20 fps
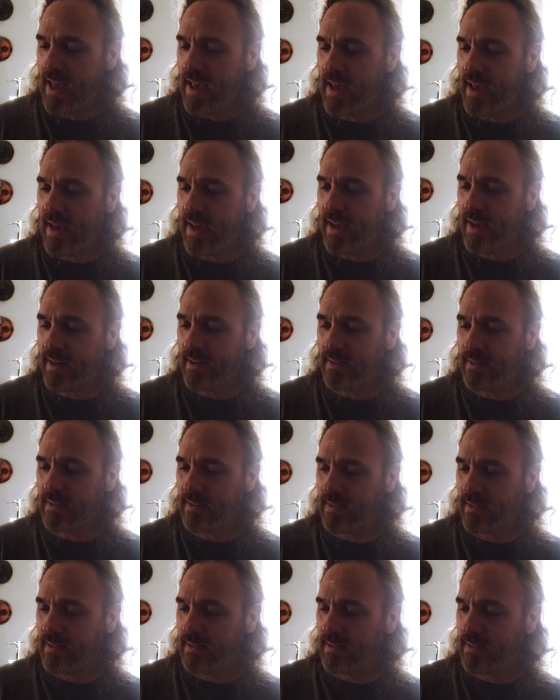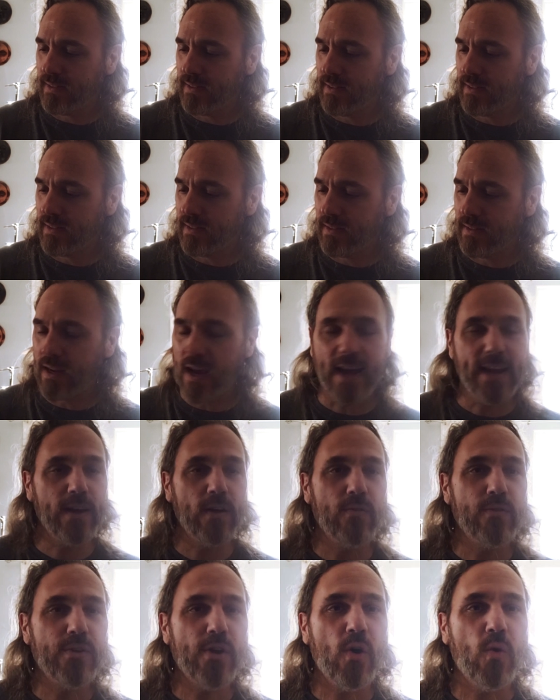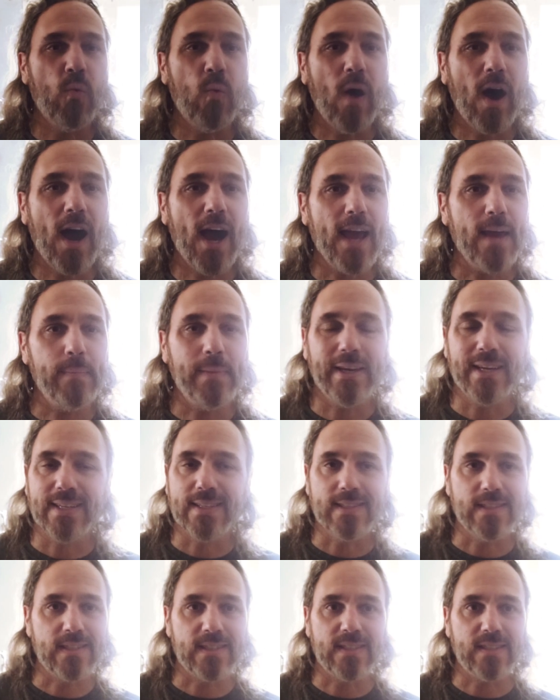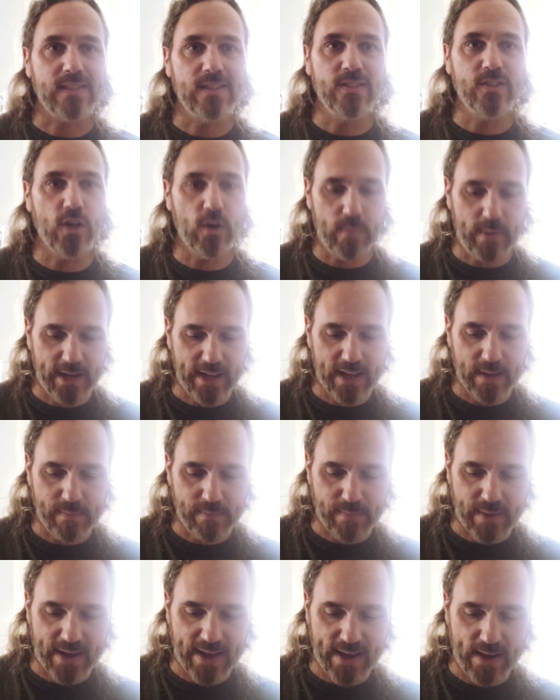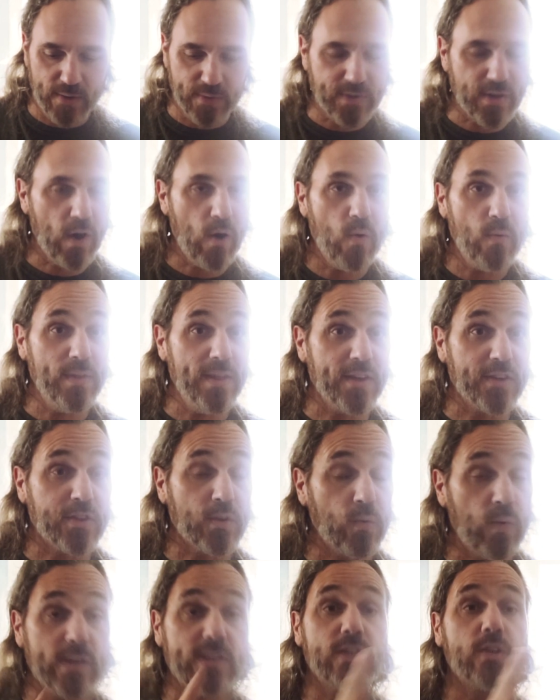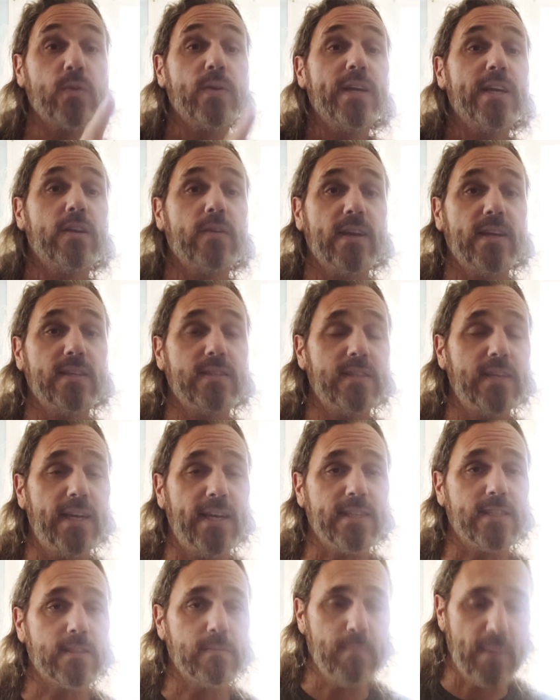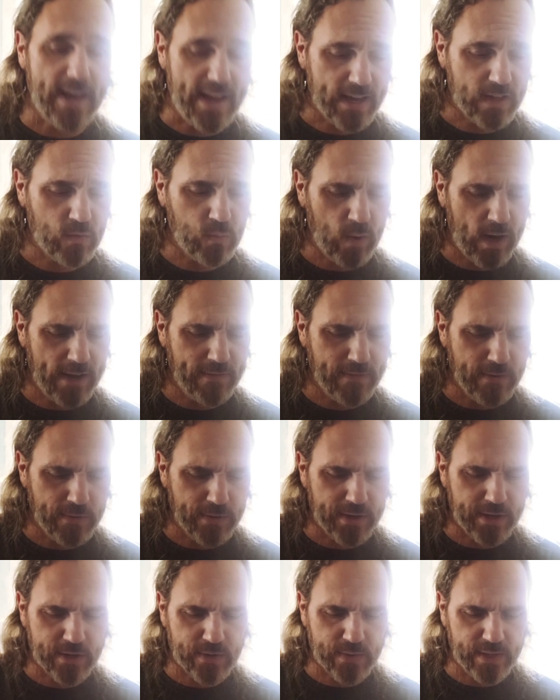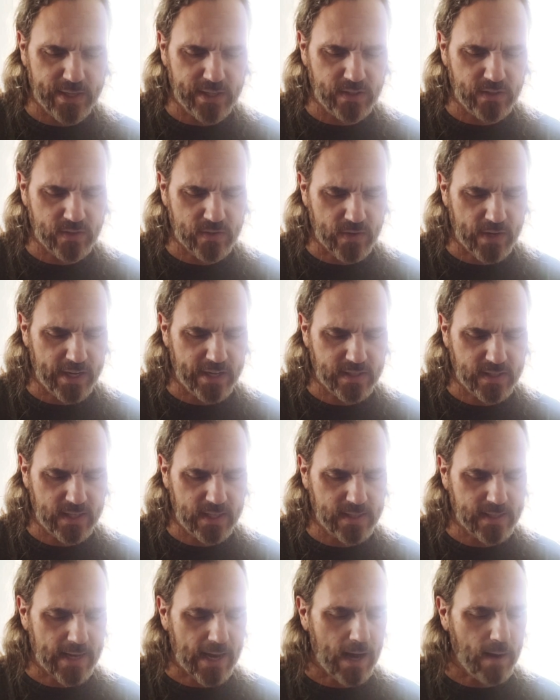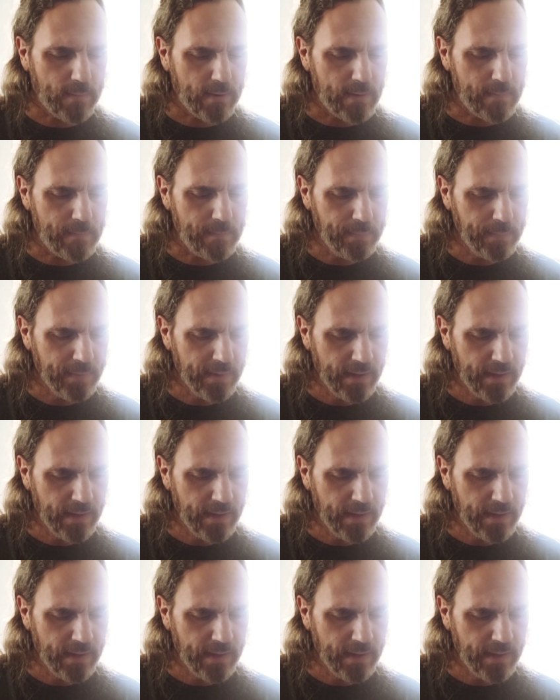and I don't know why because nobody in my house owned this. There was a Creed Greatest Hits. My ex-wife owned a Creed's Greatest Hits album.